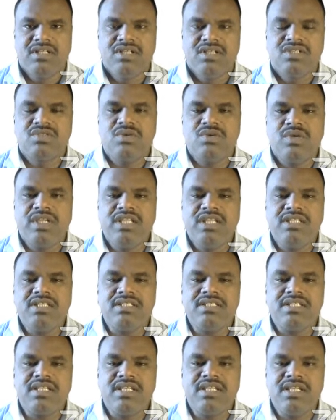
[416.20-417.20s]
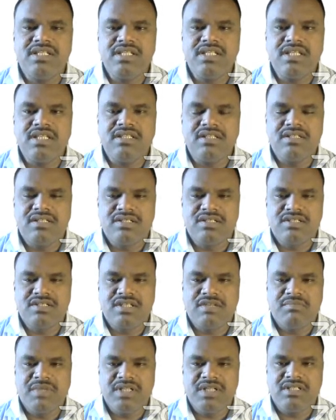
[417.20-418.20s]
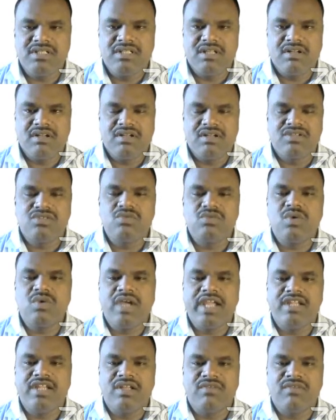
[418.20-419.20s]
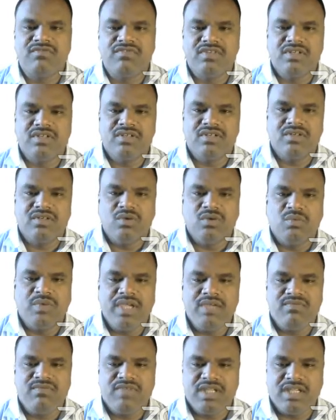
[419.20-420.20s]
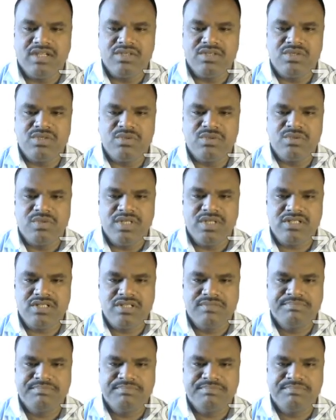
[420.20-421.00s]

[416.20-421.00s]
So in this heating the nursery bed, there are two kind of way we can do it.